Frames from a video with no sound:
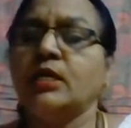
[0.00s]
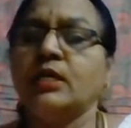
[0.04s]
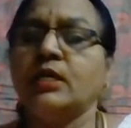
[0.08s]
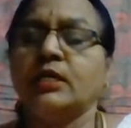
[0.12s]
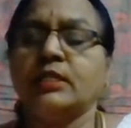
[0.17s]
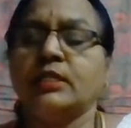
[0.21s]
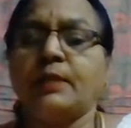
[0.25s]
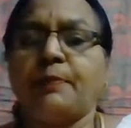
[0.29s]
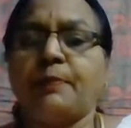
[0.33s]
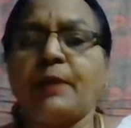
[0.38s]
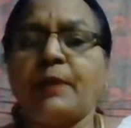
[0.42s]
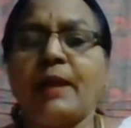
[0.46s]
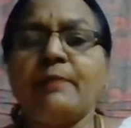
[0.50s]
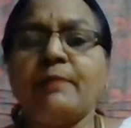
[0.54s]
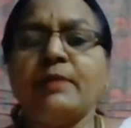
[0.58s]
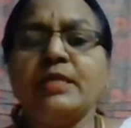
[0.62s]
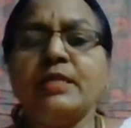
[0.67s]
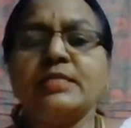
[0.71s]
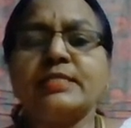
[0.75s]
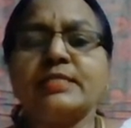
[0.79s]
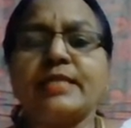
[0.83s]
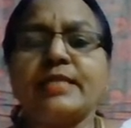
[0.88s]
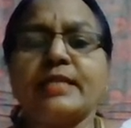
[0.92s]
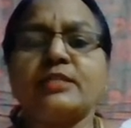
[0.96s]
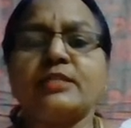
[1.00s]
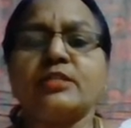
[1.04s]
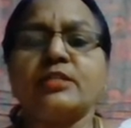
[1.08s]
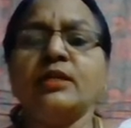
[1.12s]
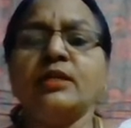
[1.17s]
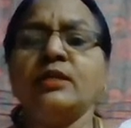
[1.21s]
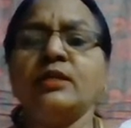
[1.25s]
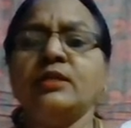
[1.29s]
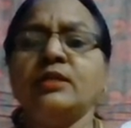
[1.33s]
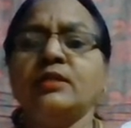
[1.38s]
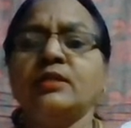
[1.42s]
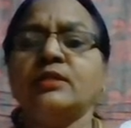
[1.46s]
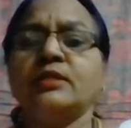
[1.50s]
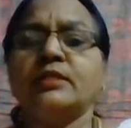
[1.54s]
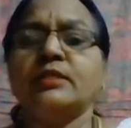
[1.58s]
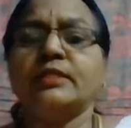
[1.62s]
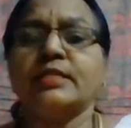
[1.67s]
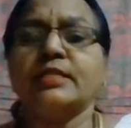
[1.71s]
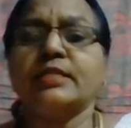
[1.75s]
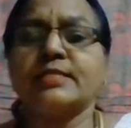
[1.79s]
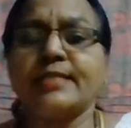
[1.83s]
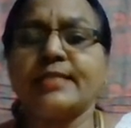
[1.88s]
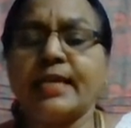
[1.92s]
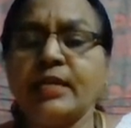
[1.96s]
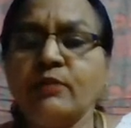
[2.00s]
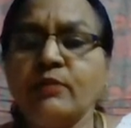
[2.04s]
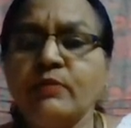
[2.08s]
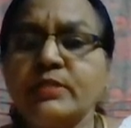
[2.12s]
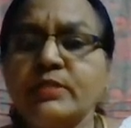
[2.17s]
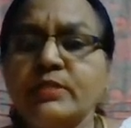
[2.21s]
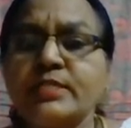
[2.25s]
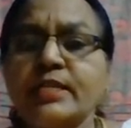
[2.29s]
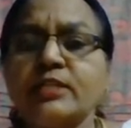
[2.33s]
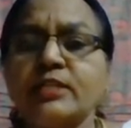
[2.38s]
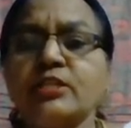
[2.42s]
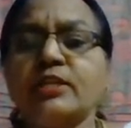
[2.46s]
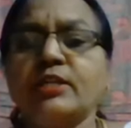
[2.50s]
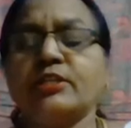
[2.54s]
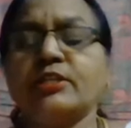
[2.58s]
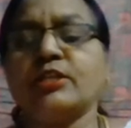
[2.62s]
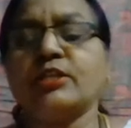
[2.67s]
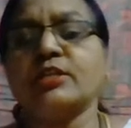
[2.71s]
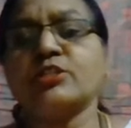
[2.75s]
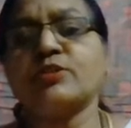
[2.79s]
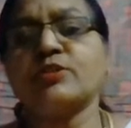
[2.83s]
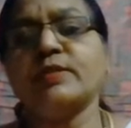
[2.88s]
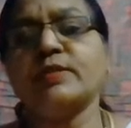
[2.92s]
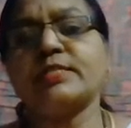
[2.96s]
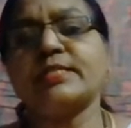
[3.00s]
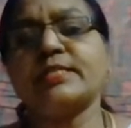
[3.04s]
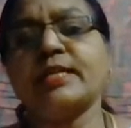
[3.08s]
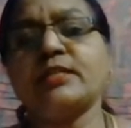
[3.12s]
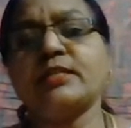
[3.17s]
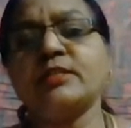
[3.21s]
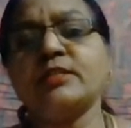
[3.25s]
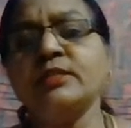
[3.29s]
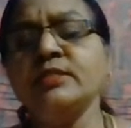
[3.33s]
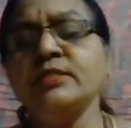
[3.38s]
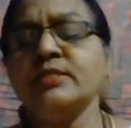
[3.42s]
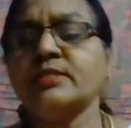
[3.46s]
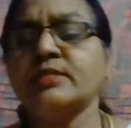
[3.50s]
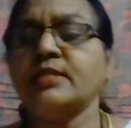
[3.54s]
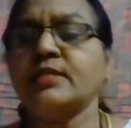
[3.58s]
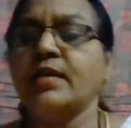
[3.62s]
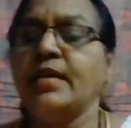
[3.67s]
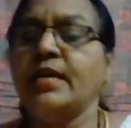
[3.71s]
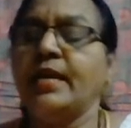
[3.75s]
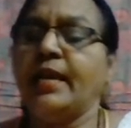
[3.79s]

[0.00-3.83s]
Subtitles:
the primary sector, the secondary sector and tertiary sectors.